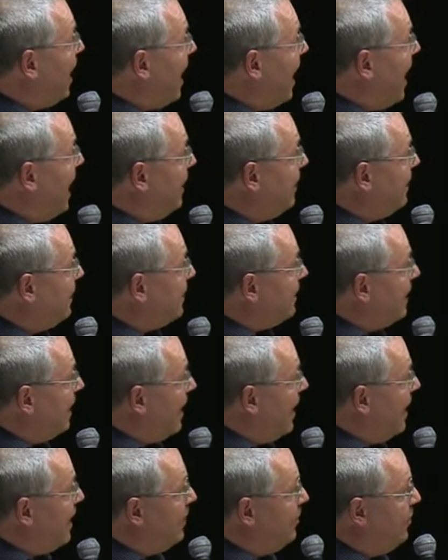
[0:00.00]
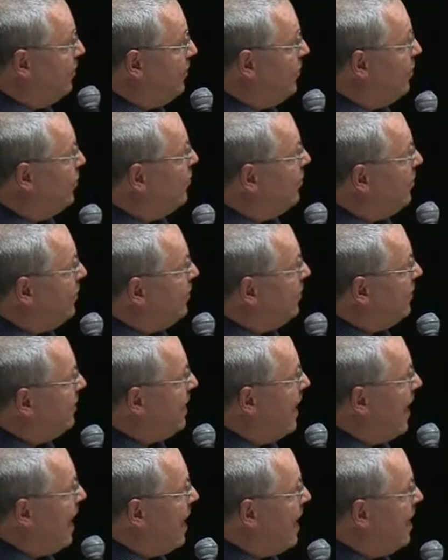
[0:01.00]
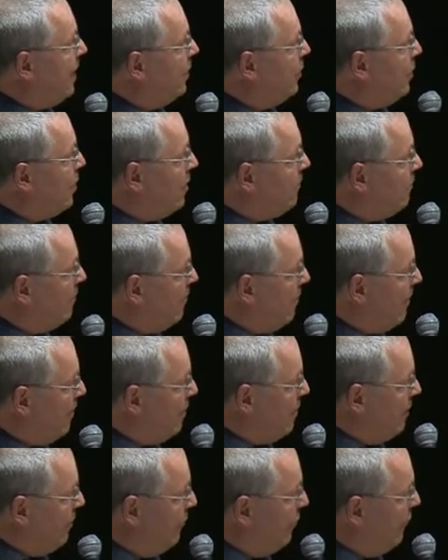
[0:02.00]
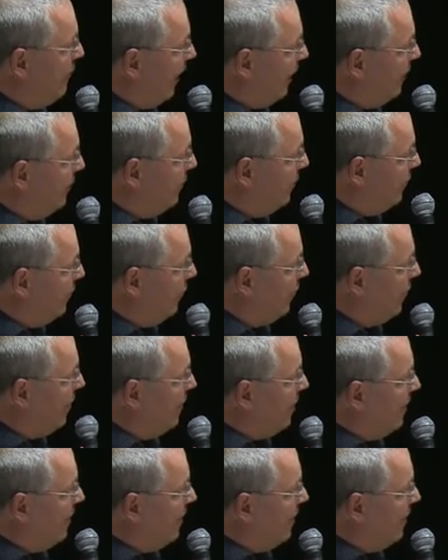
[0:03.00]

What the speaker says: add galactose to the diet, you have a very effective